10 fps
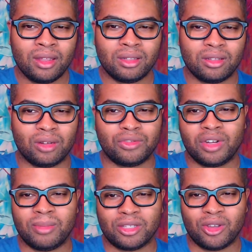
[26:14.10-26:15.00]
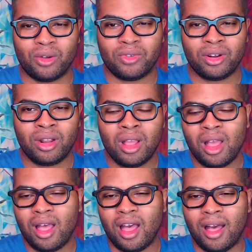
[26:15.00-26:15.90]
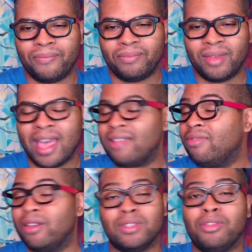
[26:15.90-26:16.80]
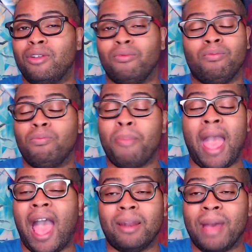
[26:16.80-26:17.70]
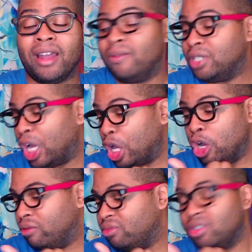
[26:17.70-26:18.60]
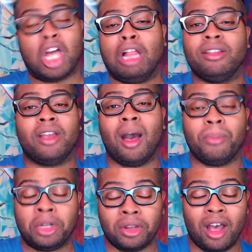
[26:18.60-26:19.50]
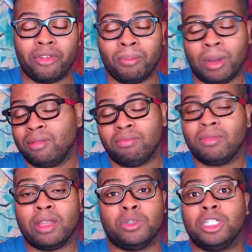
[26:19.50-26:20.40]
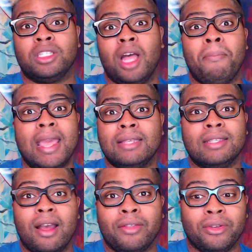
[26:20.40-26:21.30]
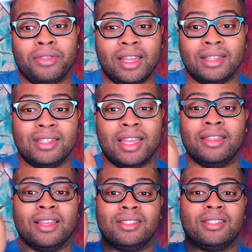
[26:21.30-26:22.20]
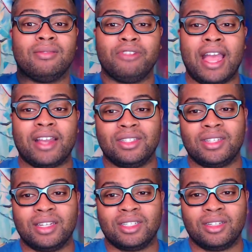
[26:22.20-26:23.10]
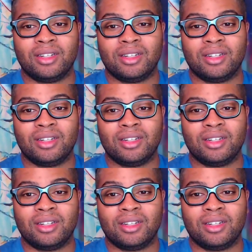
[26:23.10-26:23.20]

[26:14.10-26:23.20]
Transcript: Don't Dream It's Over. Again, there was nothing bad about it. It was a good, solid, competent cover, but there were just amazing other things in this reaction session.